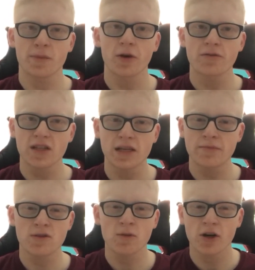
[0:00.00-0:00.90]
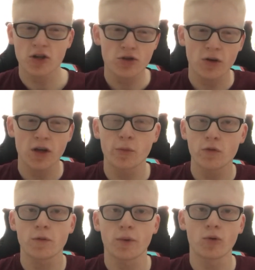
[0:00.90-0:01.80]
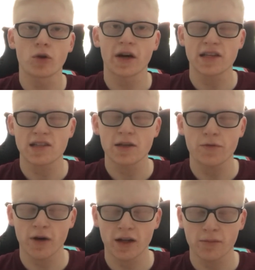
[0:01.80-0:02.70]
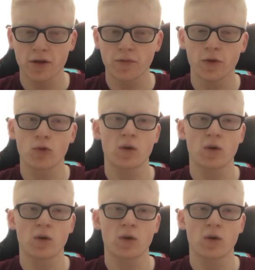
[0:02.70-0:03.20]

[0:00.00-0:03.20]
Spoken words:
Both teams were trying to move the ball nicely throughout the midfield.